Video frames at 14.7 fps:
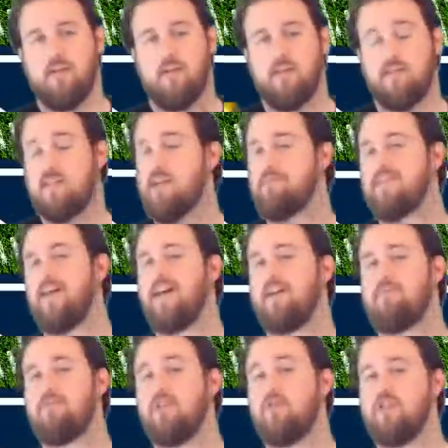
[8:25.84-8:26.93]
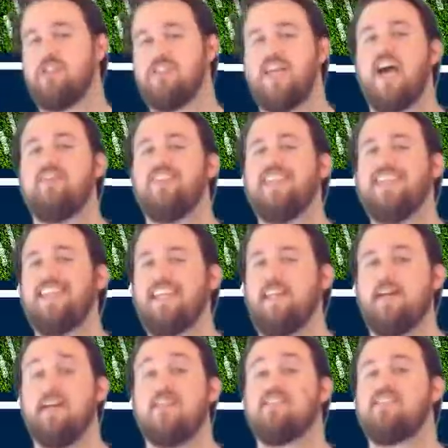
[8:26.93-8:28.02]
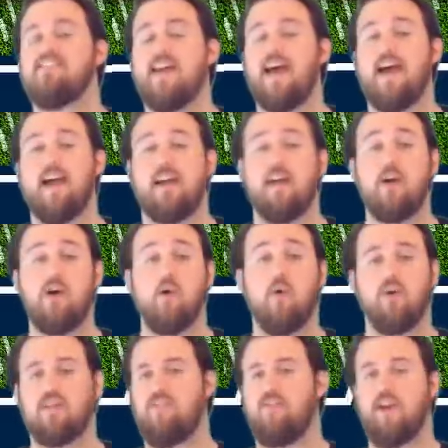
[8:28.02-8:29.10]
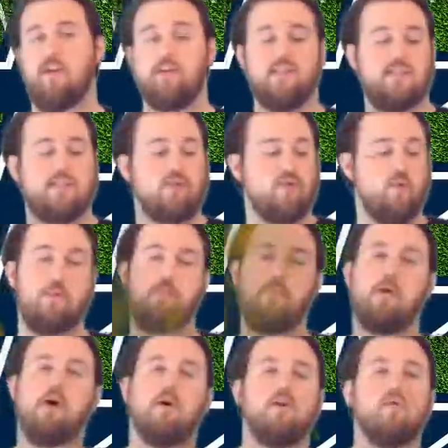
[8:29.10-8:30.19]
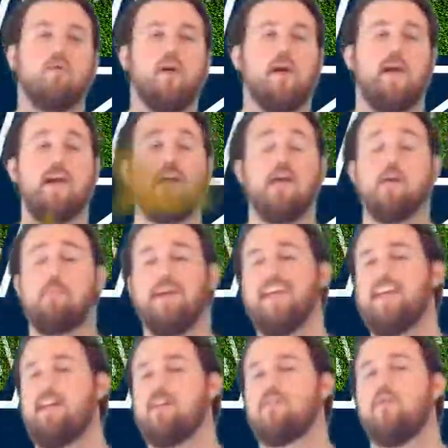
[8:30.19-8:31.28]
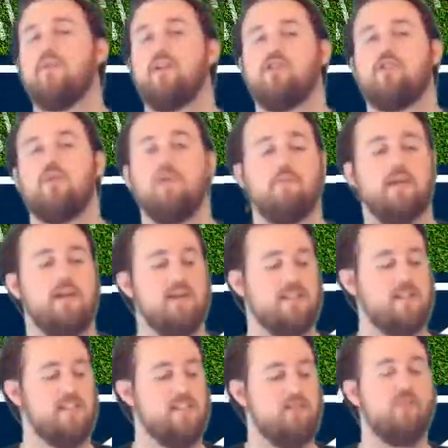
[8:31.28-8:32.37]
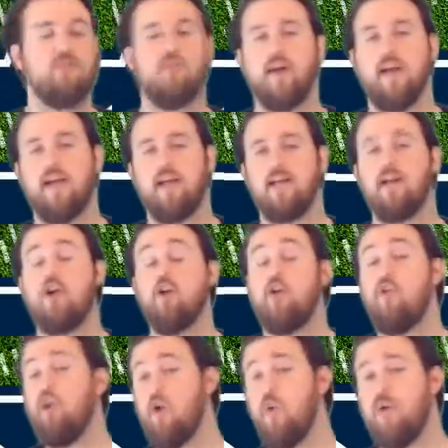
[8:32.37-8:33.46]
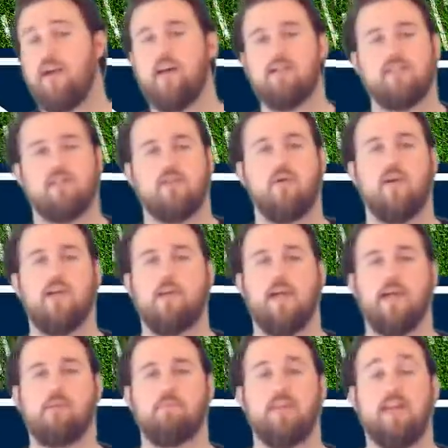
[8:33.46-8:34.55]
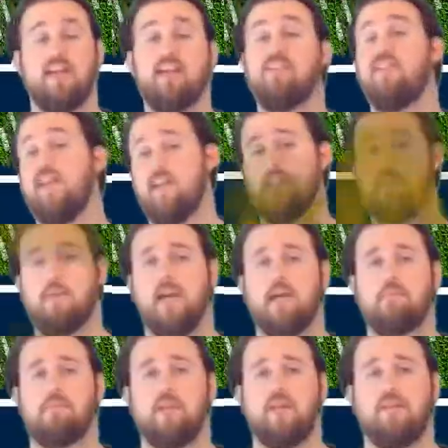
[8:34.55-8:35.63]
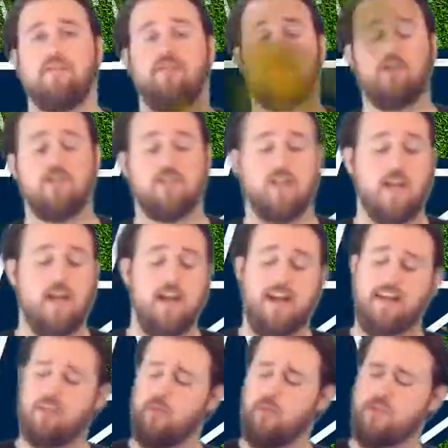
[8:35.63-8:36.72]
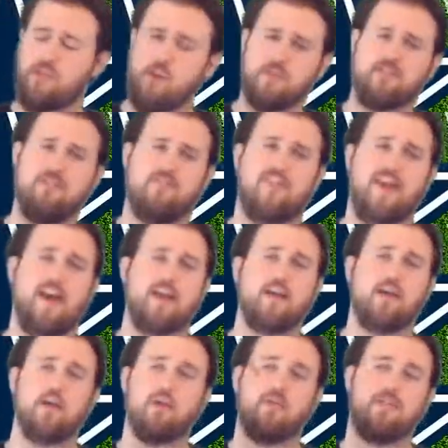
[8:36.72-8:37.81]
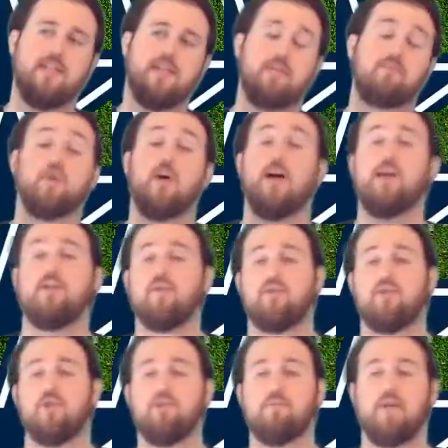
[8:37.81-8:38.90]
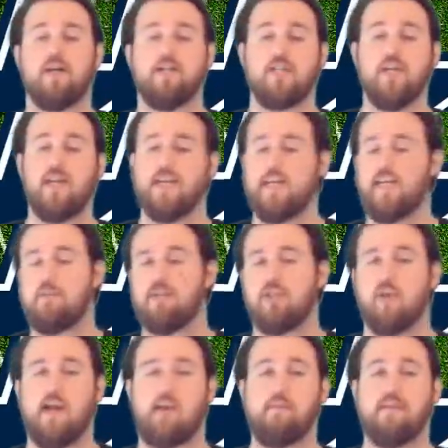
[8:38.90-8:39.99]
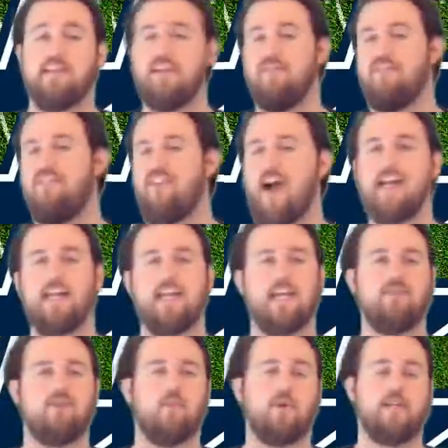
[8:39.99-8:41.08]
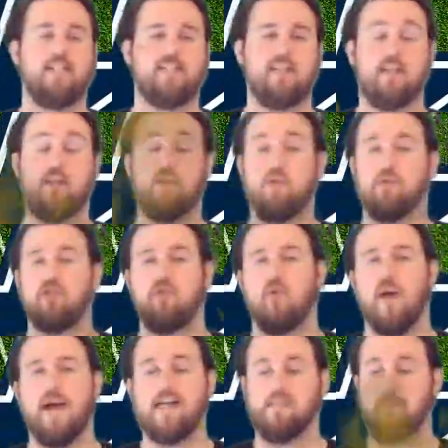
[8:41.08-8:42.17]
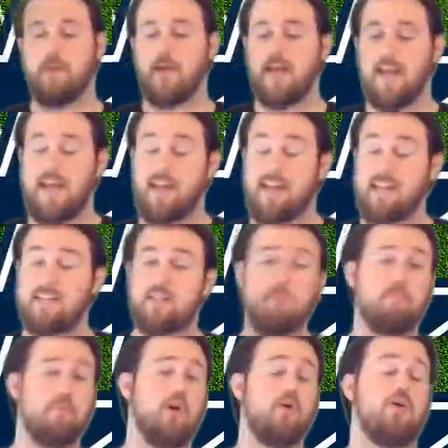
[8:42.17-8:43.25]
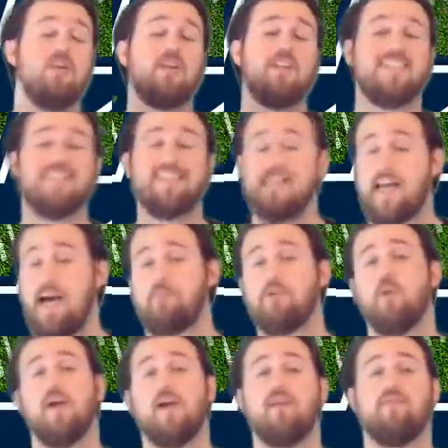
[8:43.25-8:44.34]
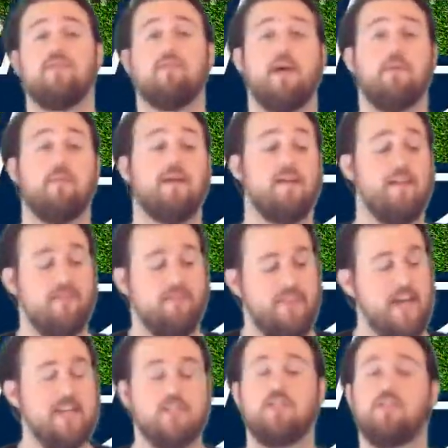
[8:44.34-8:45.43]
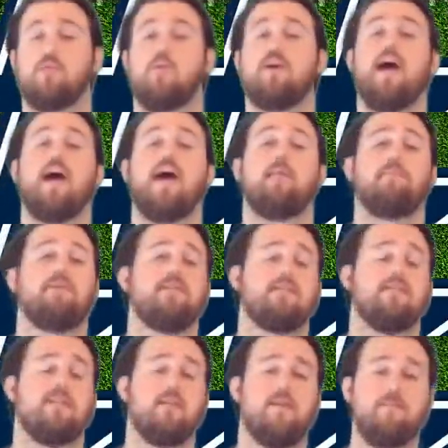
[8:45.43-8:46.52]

Sometimes you just have to eat a sack, or at the very least throw the ball away. But he doesn't want to do it because he's afraid no one else is going to make a play if he doesn't make a play first. As a result of that, you see him try to do too much, keep scrambling, keep fighting even when he's in the dude's grasp, and gets the ball slapped away from him. That's just what happens.